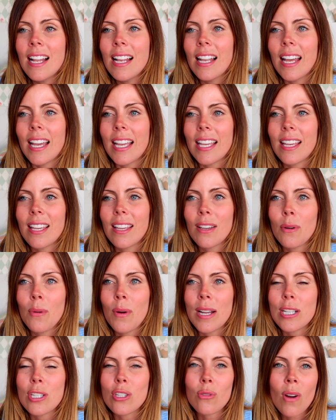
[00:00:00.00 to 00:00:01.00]
like
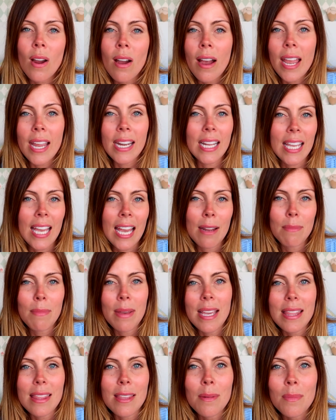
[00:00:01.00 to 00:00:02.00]
quite dry and it can
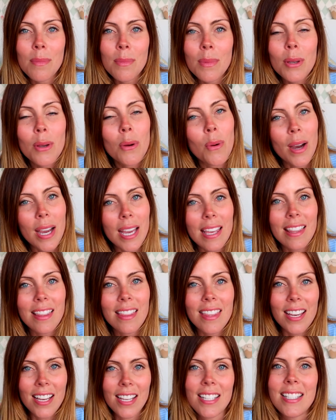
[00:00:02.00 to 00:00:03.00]
make them quite
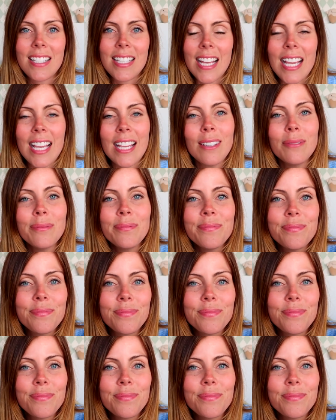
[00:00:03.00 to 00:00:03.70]
thirsty.